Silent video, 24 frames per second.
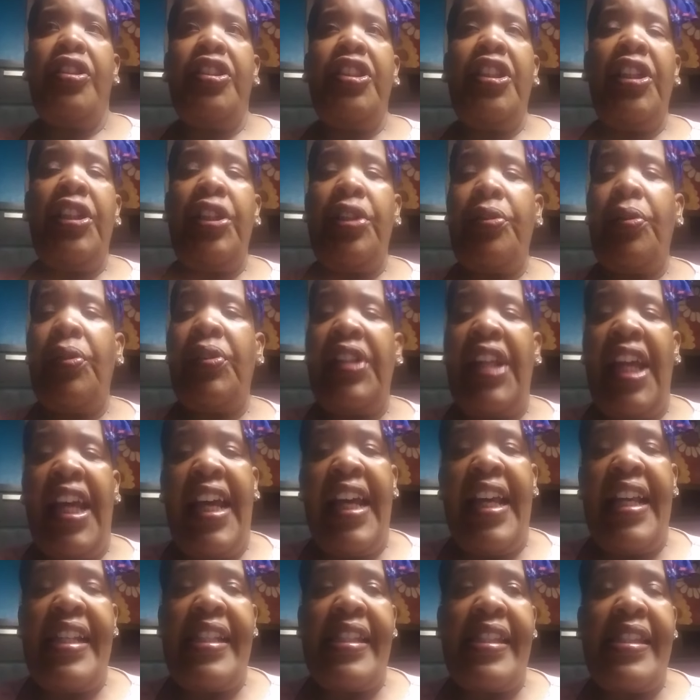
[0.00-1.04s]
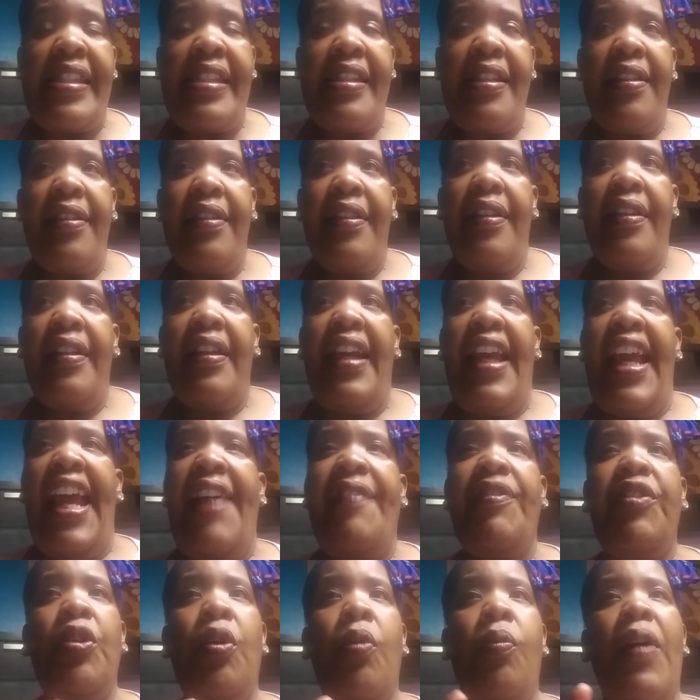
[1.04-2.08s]
your little lines,
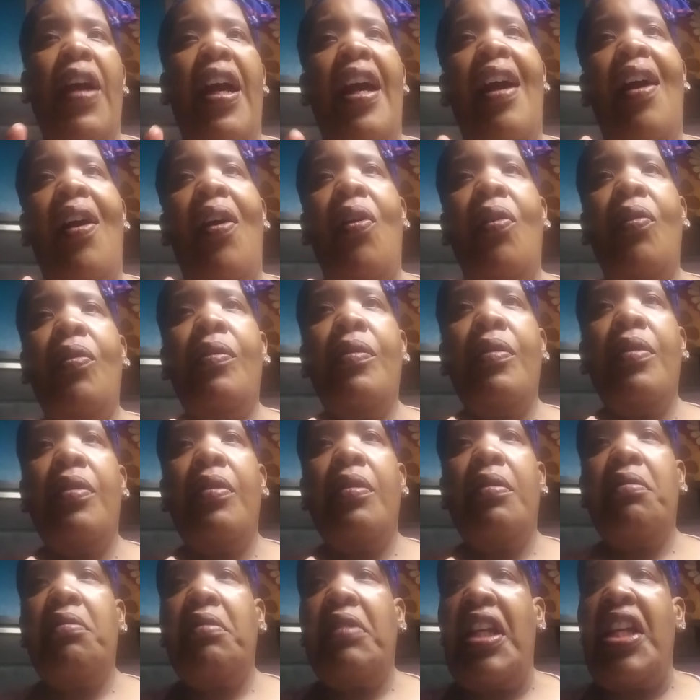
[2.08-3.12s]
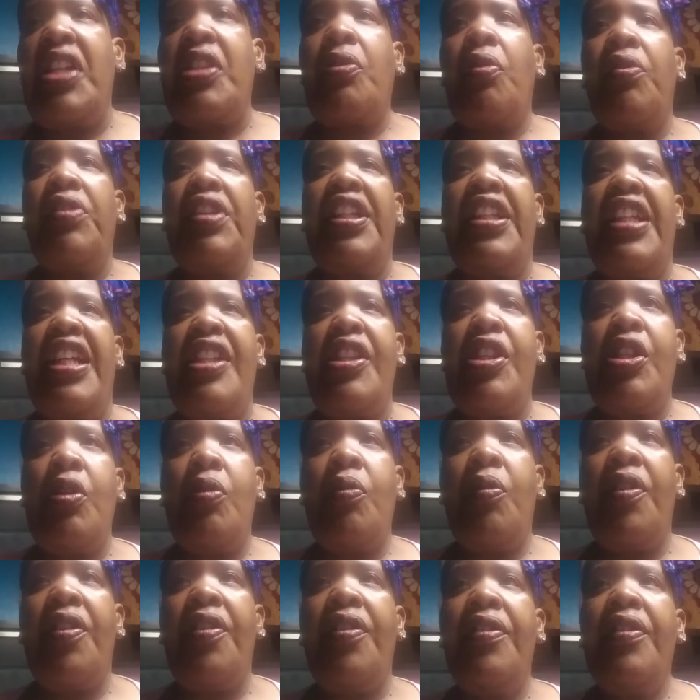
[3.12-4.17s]
after a while, is going to get
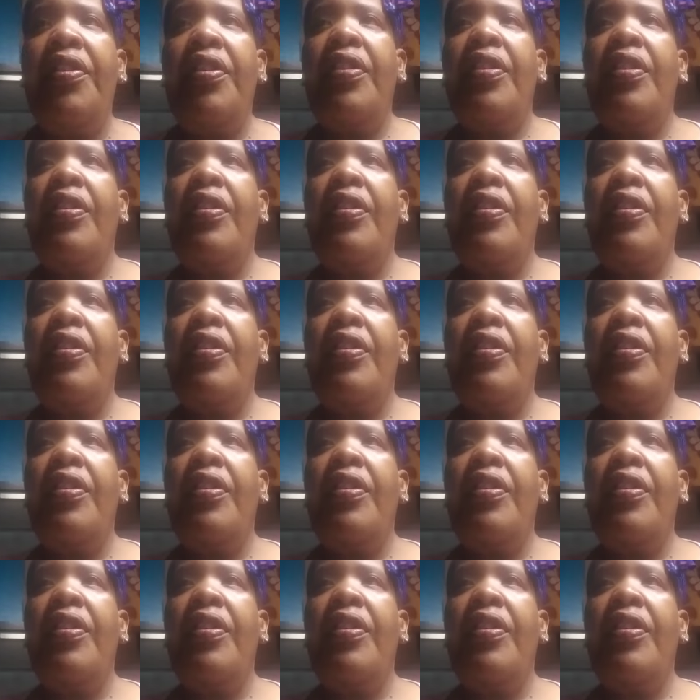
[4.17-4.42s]
to her,